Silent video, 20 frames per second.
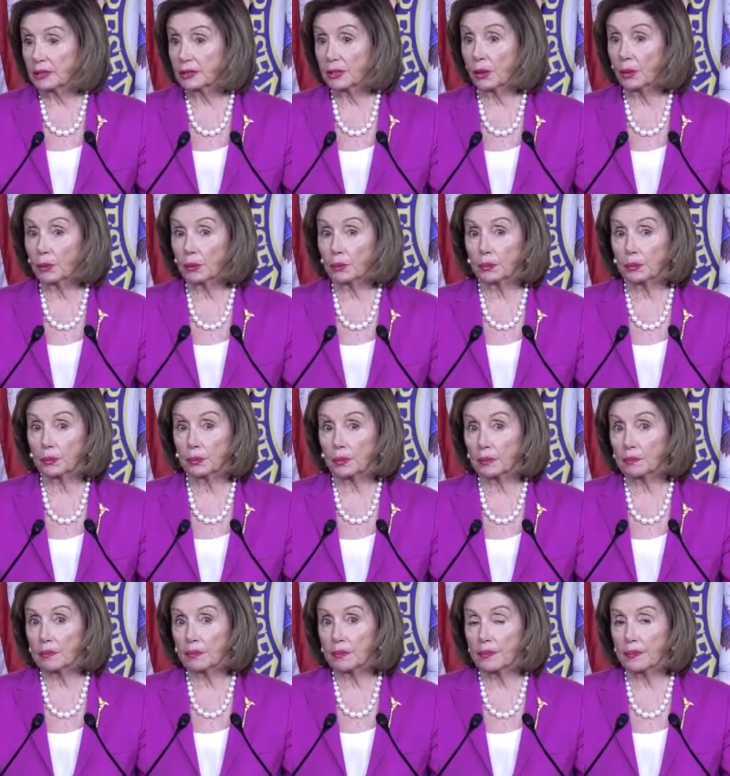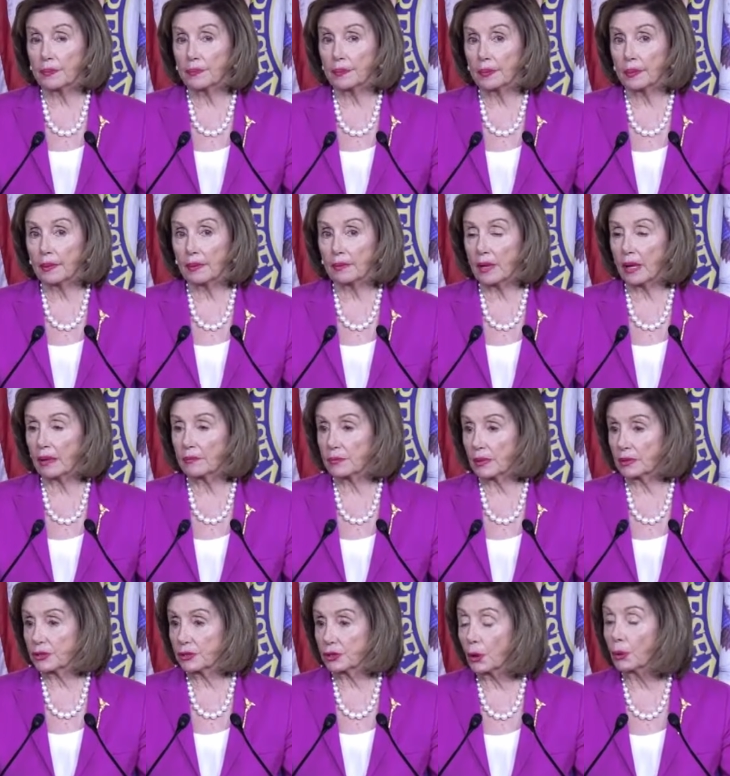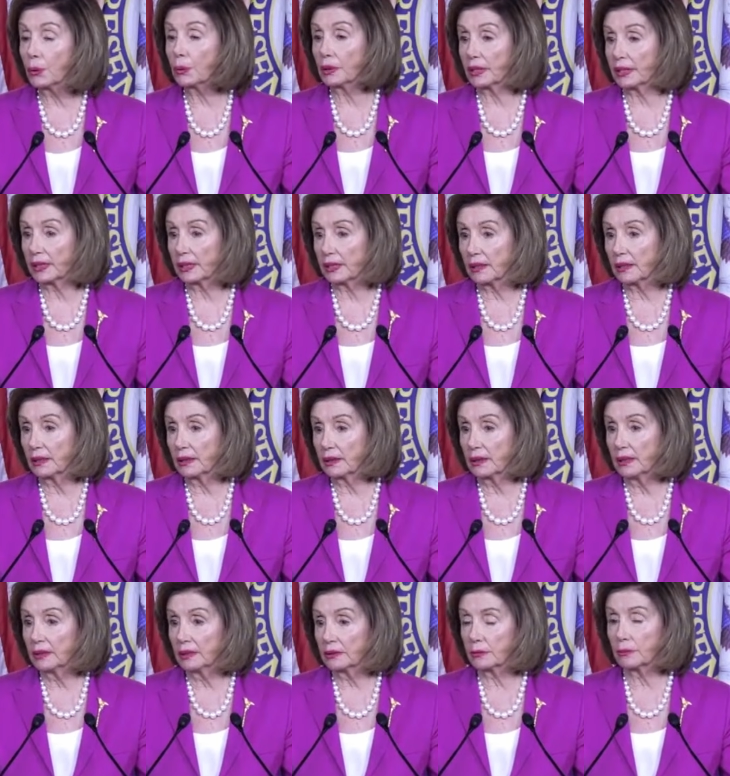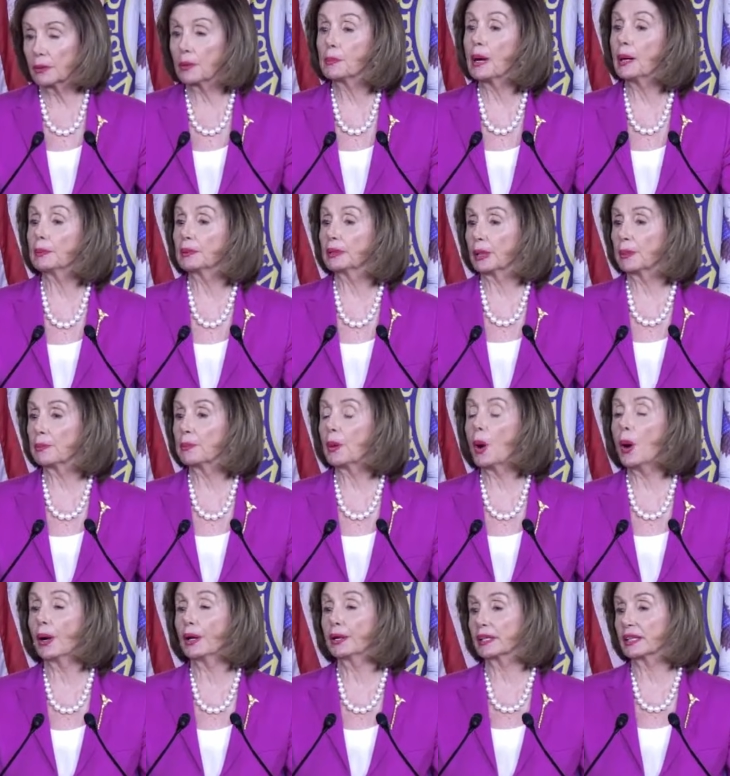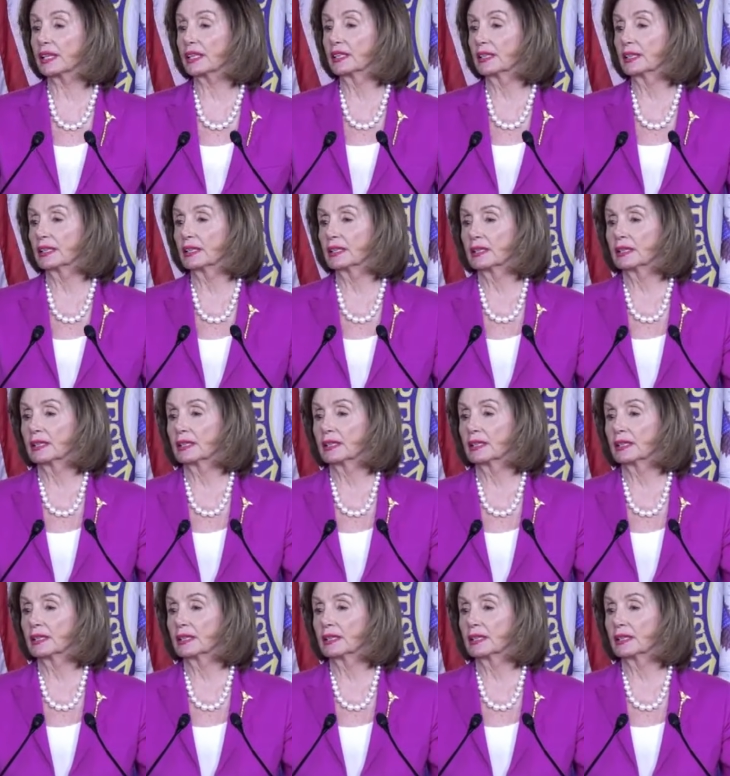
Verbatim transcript: So certainly the Republican Party